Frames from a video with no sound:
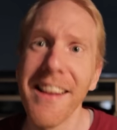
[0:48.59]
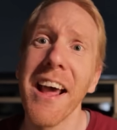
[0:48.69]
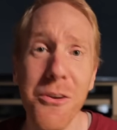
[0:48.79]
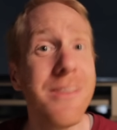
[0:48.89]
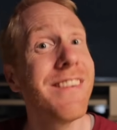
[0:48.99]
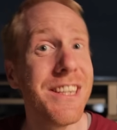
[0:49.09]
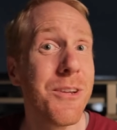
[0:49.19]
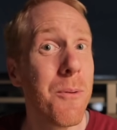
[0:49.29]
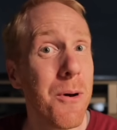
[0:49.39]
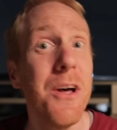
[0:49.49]
And I could see
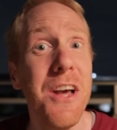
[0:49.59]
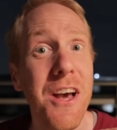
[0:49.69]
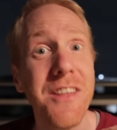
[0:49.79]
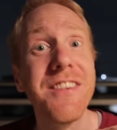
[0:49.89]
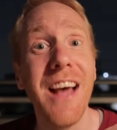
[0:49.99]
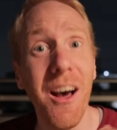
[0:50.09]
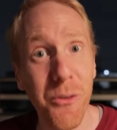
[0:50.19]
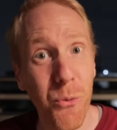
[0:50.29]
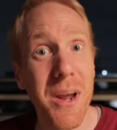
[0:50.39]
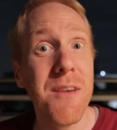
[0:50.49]
the
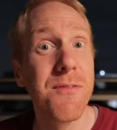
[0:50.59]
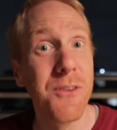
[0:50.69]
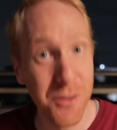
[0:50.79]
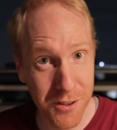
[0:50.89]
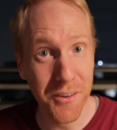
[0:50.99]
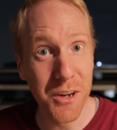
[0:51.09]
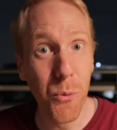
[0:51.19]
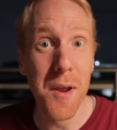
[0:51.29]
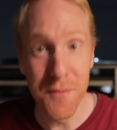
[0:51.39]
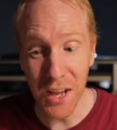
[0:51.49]
sound waves, the sonic
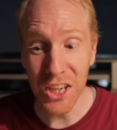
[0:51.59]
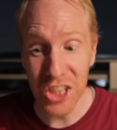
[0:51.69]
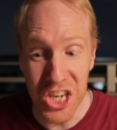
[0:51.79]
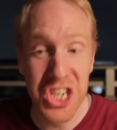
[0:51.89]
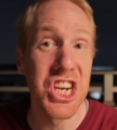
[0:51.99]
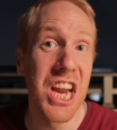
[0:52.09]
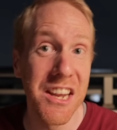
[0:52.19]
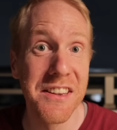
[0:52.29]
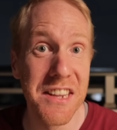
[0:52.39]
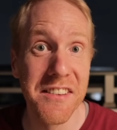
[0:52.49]
waves actually
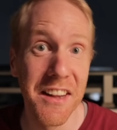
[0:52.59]
shake the